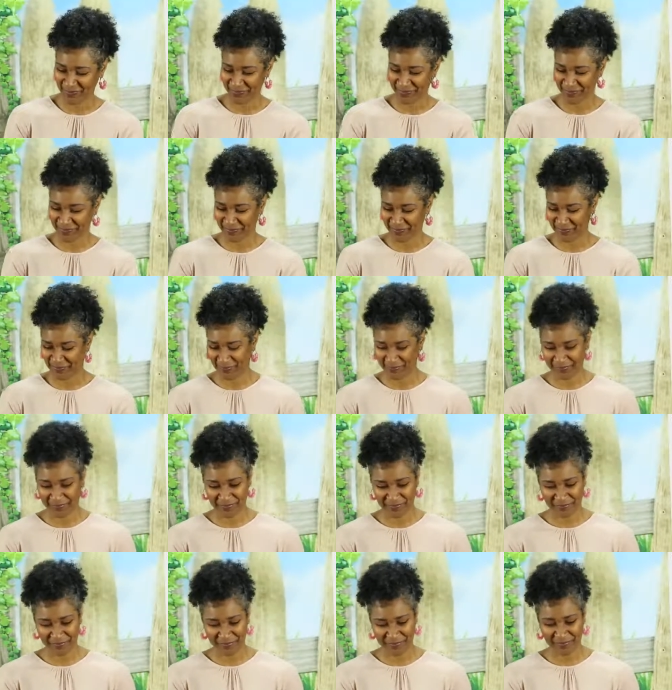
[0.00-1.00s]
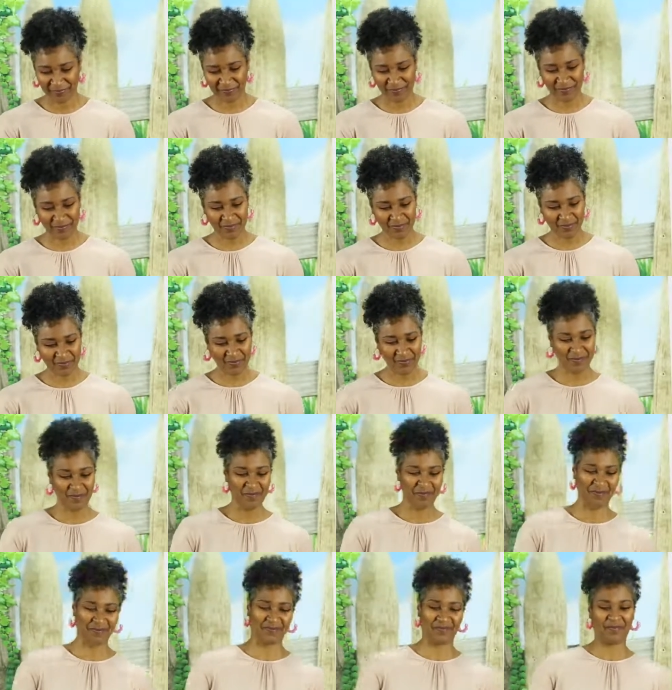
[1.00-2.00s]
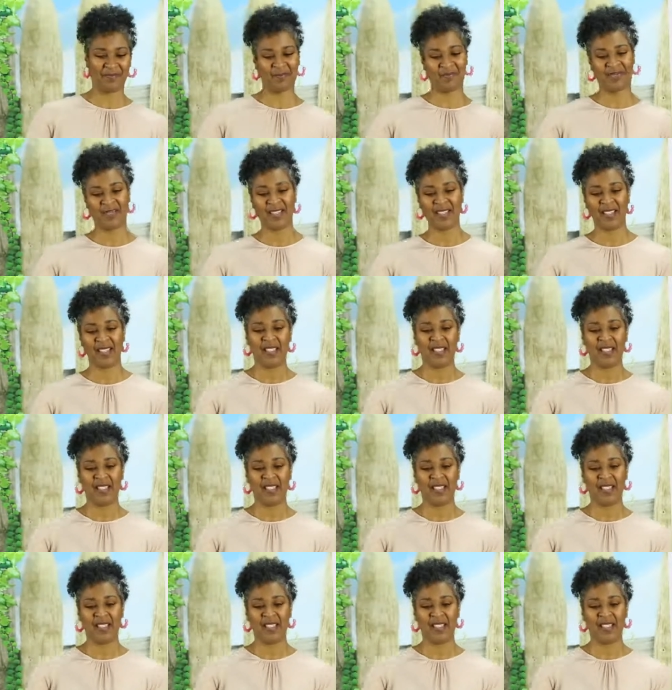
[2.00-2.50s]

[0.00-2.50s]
Nothing is said.